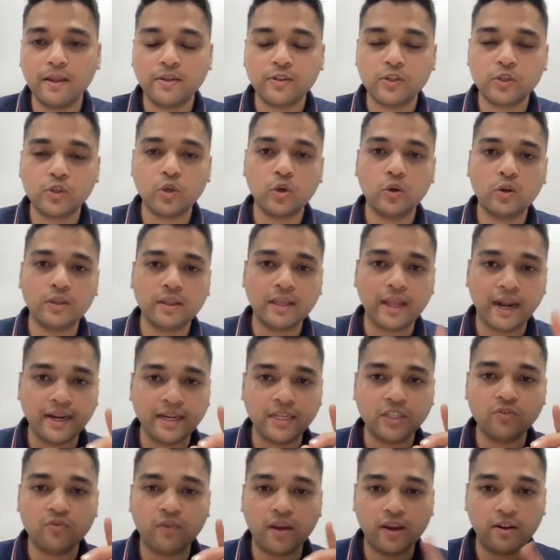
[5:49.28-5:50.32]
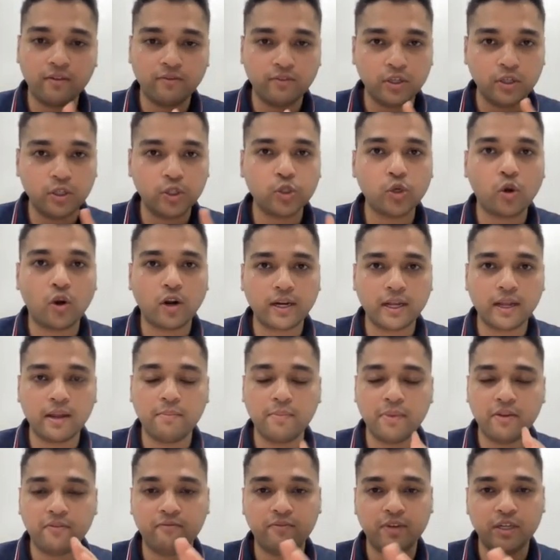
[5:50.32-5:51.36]
So that is one of the
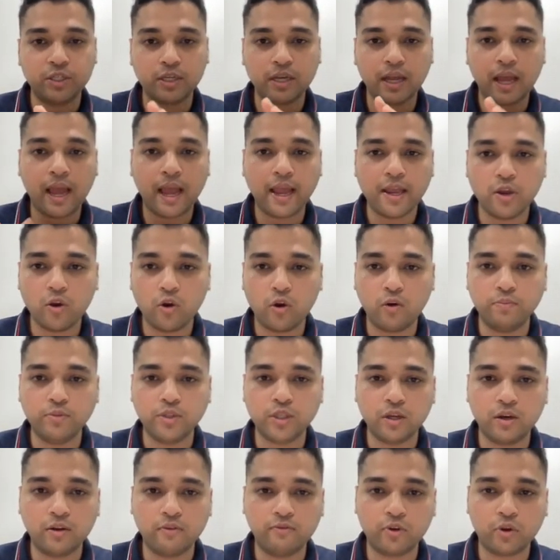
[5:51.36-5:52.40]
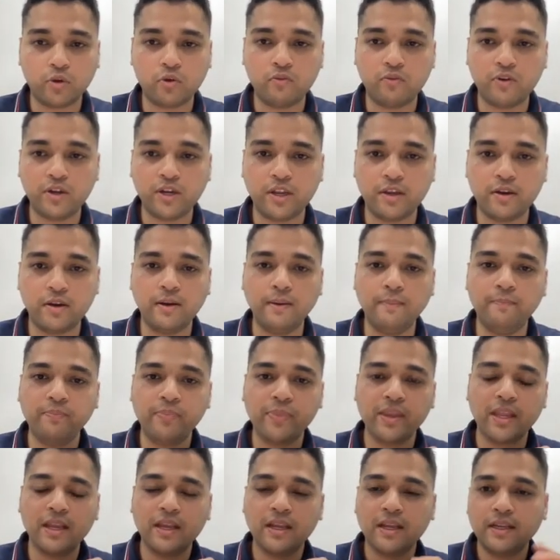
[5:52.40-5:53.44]
shortcoming which I observed over here.
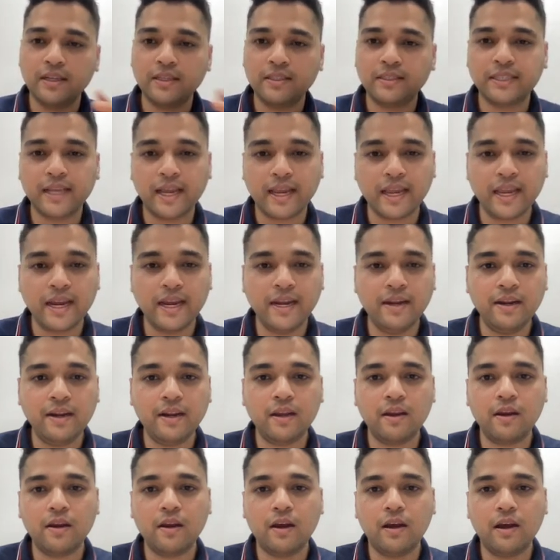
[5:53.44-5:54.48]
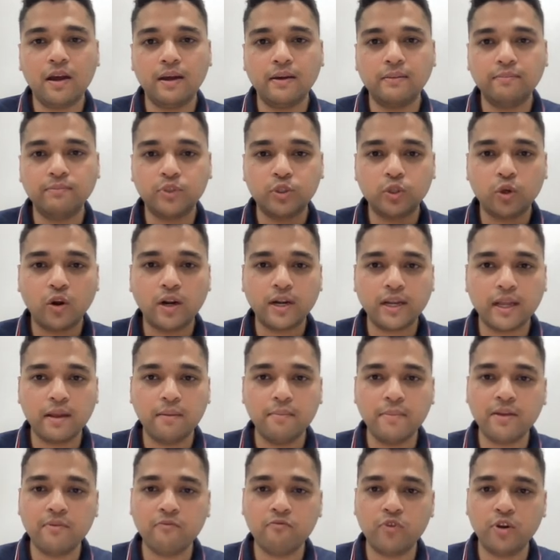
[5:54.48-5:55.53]
Second
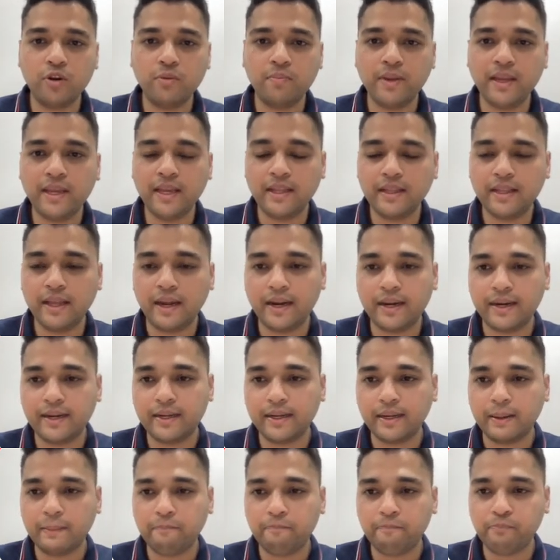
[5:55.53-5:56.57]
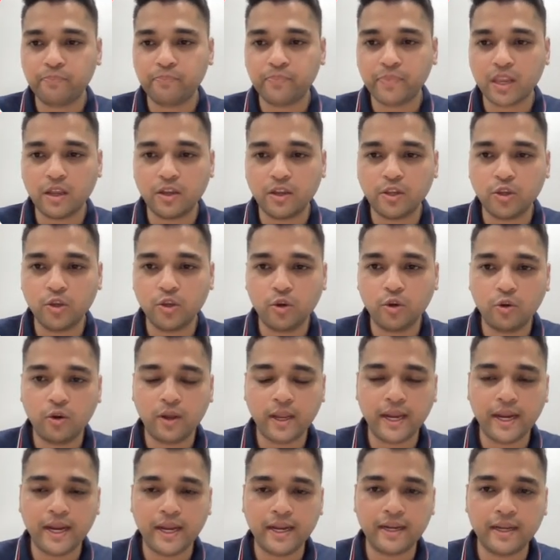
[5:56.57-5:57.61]
shortcoming would be that
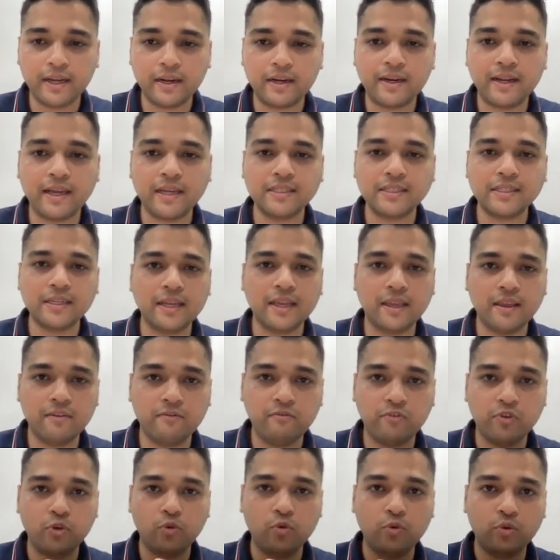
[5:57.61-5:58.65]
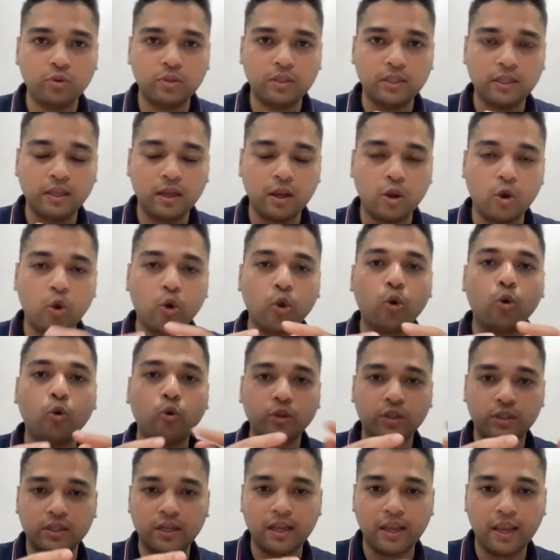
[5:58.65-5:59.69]
it doesn't give you the
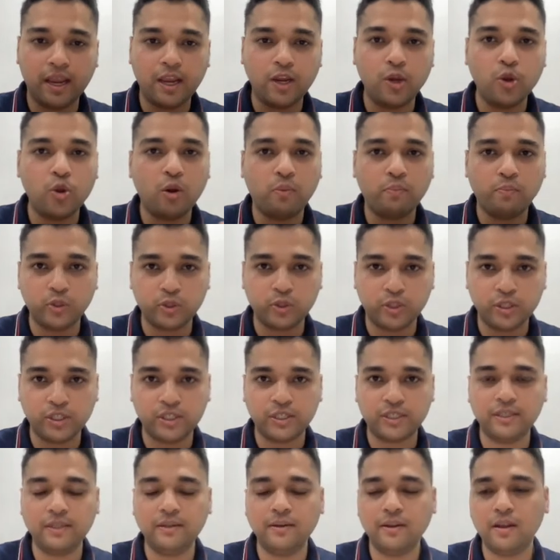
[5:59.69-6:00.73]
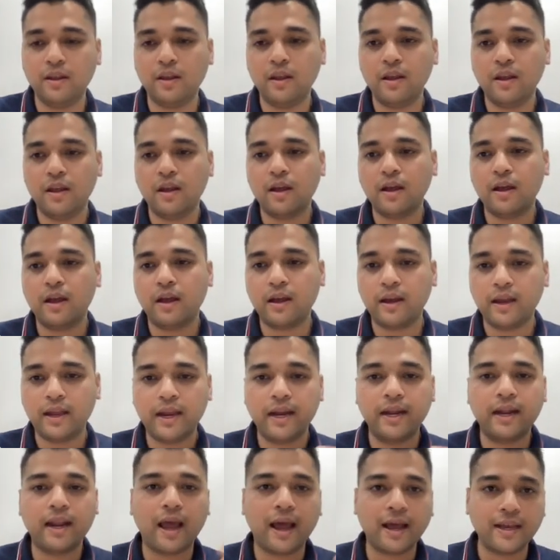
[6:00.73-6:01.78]
growth in your position.
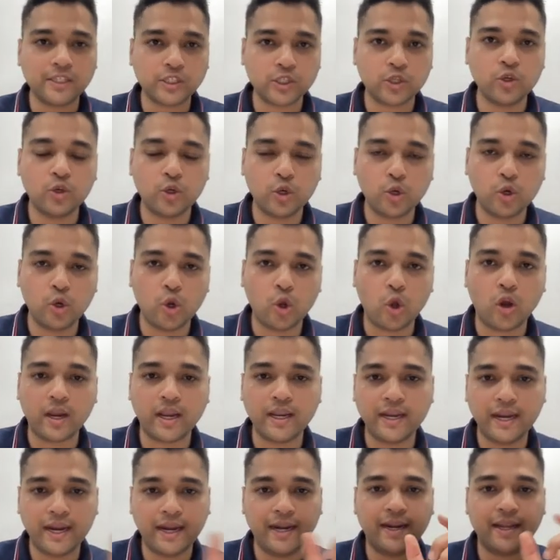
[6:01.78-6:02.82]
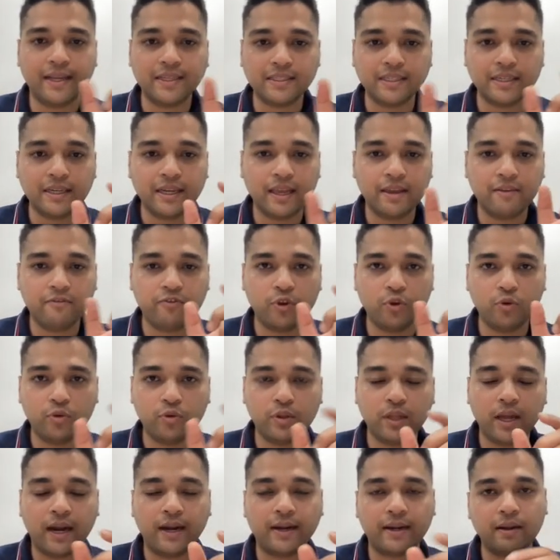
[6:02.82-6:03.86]
It asks you to log in, it doesn't give you
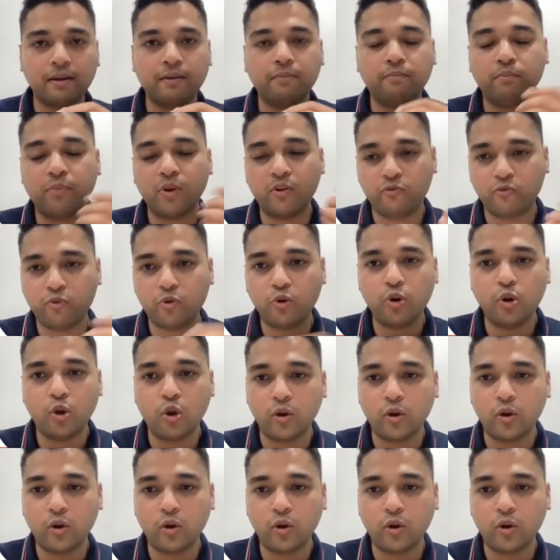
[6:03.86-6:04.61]
that before